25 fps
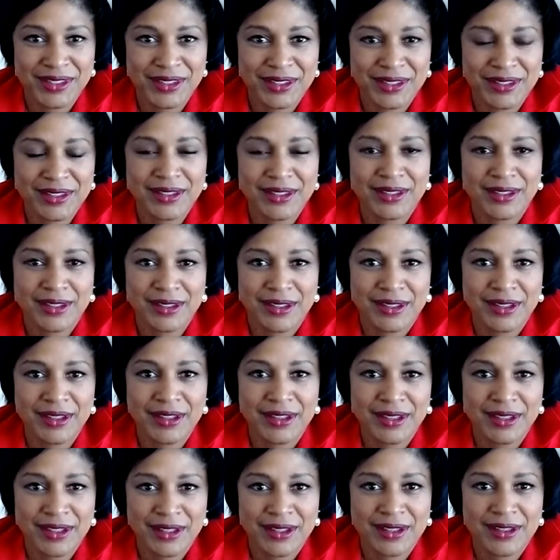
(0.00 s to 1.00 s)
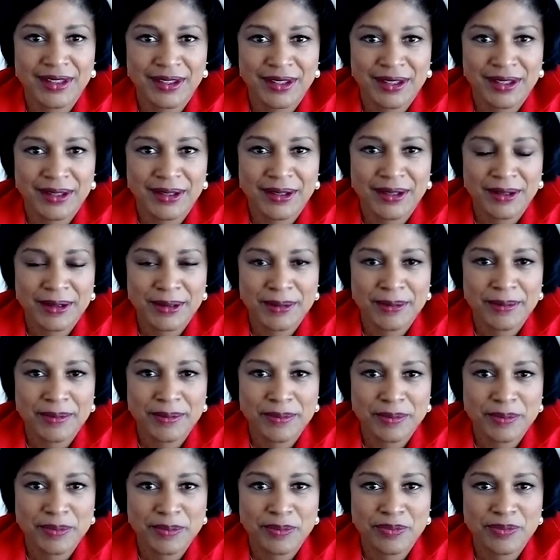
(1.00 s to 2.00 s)

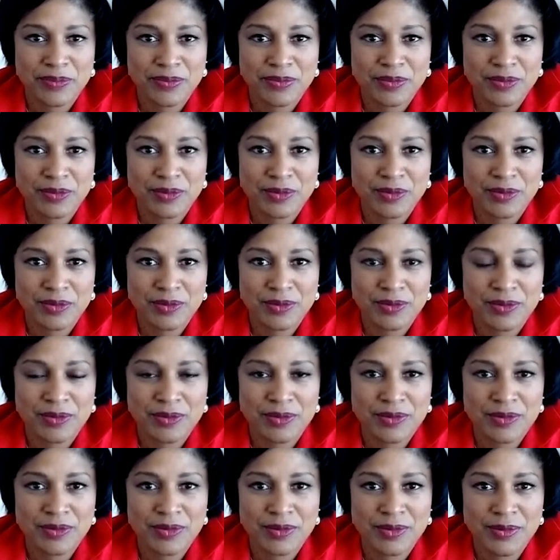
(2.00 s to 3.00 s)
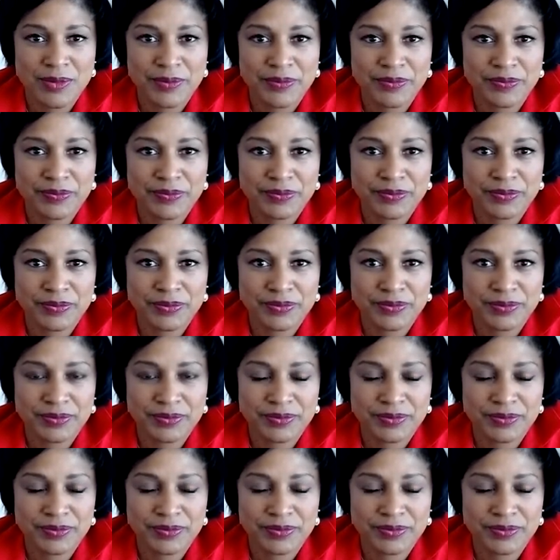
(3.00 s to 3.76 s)
The person shown says nothing.